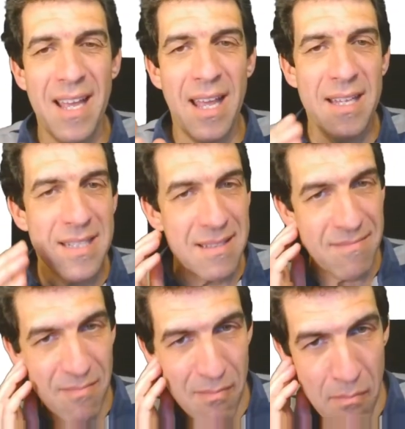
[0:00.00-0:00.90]
It's
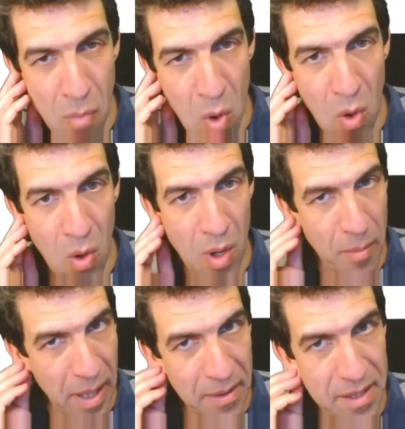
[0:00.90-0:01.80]
more
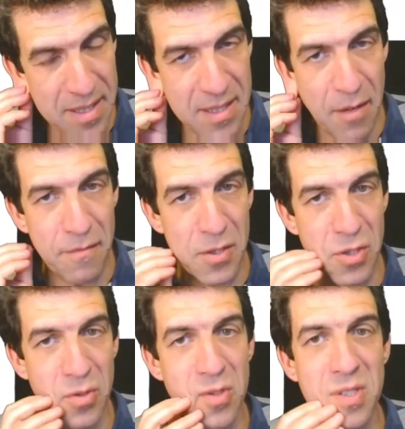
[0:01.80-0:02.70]
about this
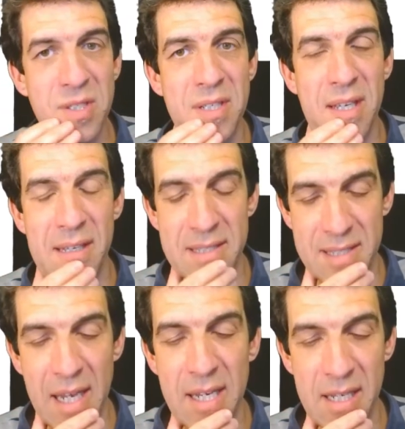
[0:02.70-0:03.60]
official
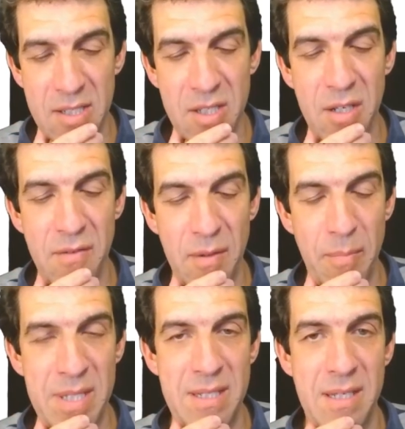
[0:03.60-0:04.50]
sending server
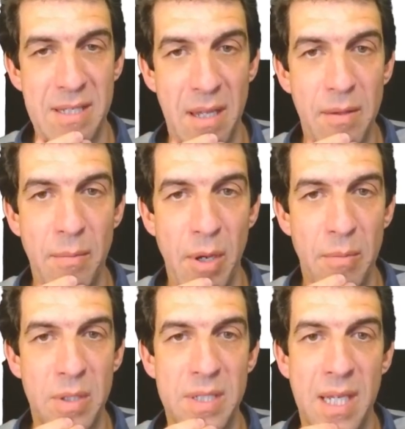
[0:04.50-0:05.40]
business at the
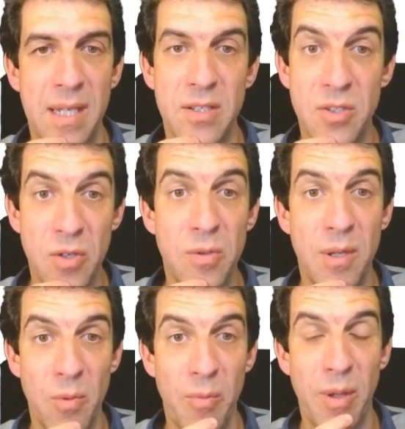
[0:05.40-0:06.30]
moment, and soon
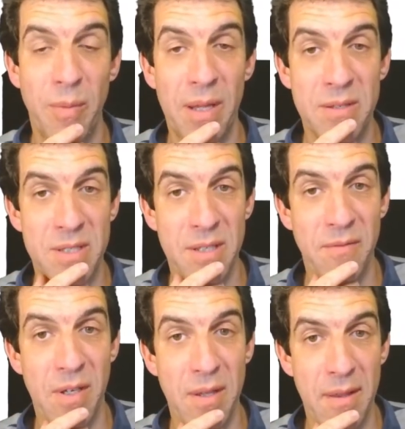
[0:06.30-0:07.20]
it will be about the
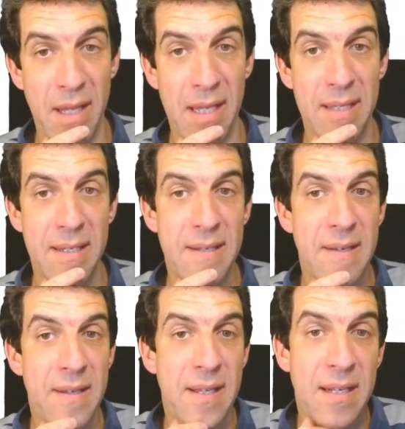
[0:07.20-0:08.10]
certificate thing.
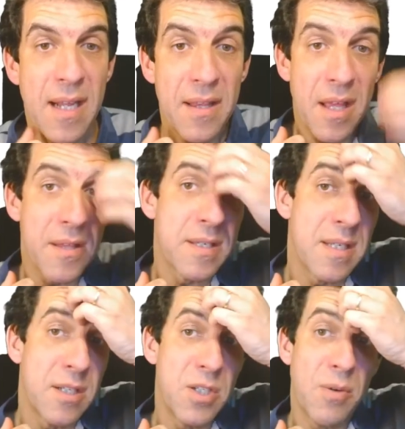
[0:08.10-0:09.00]
Now, the other
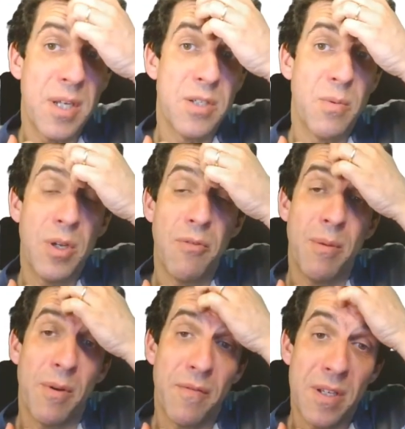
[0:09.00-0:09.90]
situation where your
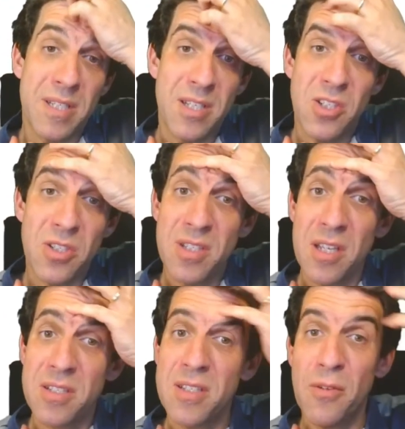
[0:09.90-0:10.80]
email fails, it just
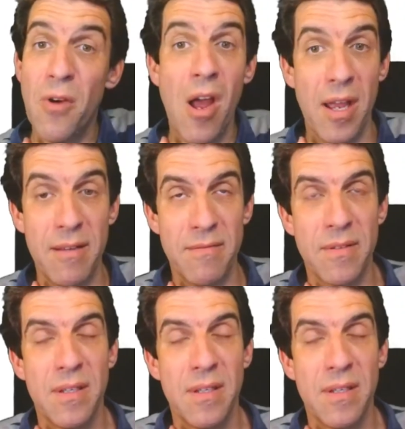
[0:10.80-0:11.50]
doesn't arrive.